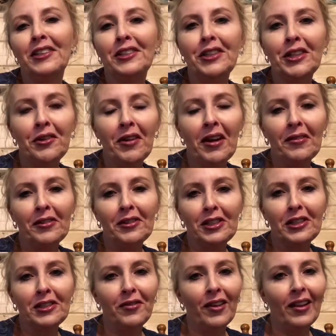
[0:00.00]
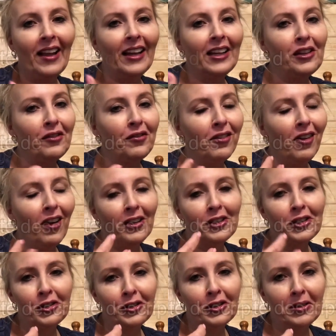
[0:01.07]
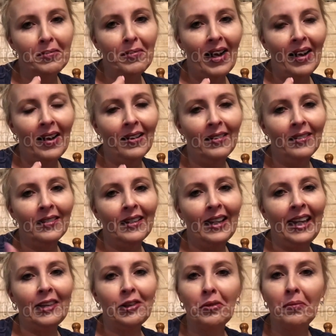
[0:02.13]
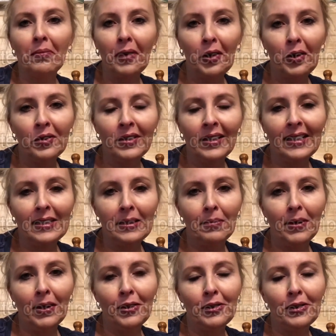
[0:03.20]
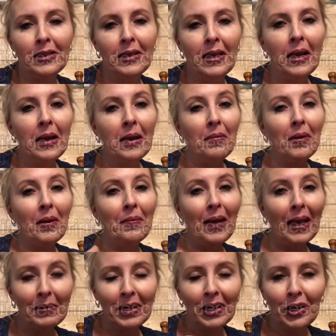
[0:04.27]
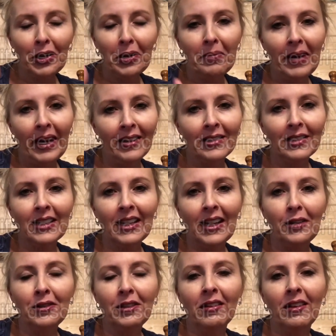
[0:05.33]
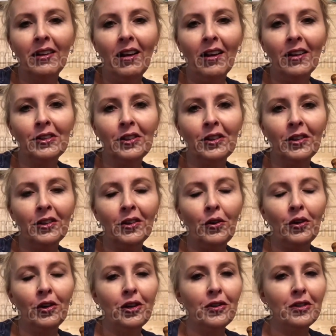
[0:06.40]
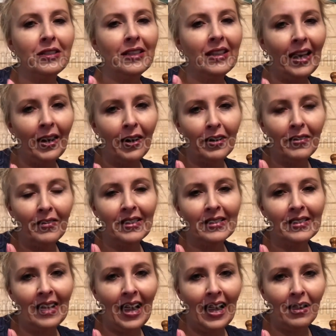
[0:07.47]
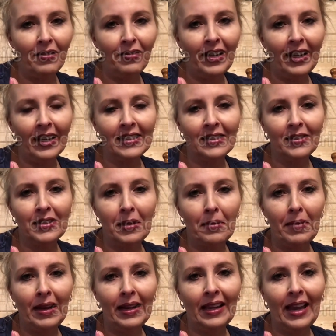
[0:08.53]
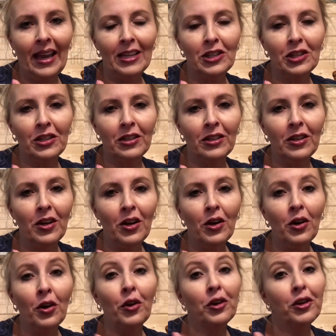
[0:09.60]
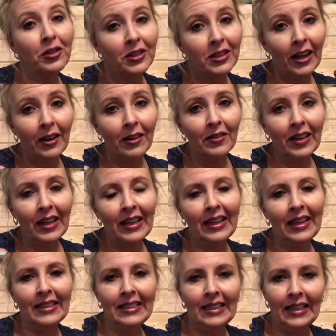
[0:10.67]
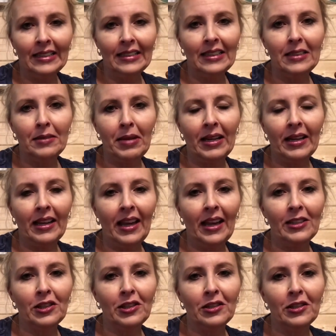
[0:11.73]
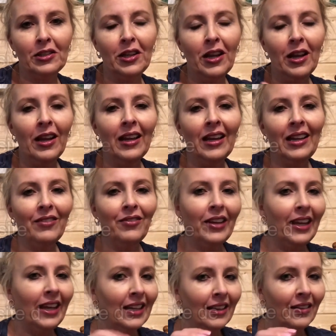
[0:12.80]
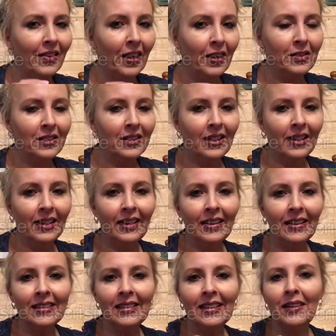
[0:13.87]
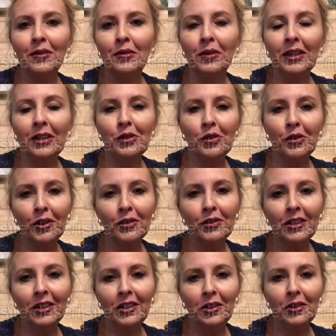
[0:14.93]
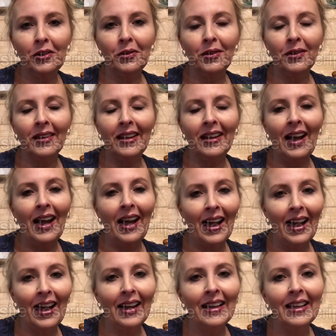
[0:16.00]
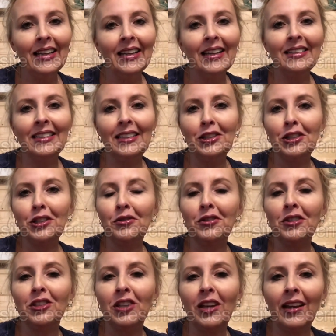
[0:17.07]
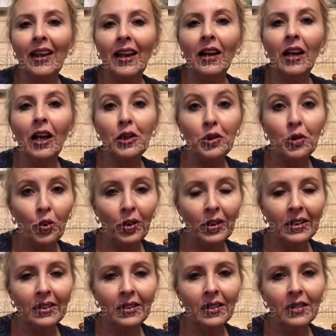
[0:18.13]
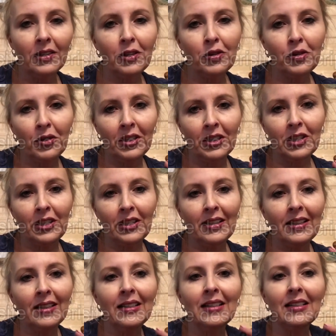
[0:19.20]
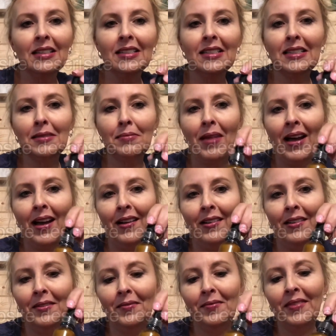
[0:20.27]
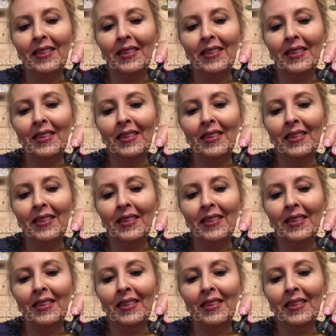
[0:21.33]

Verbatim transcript: Do you ever just feel like you've lost your smile and your mood needs a boost, but maybe you're embarrassed to go to the doctor or you're scared of the side effects of some medication or you're scared of getting addicted to medications? If any of those things ring true to you, then I need you to check out Anointed Nutrition Smile.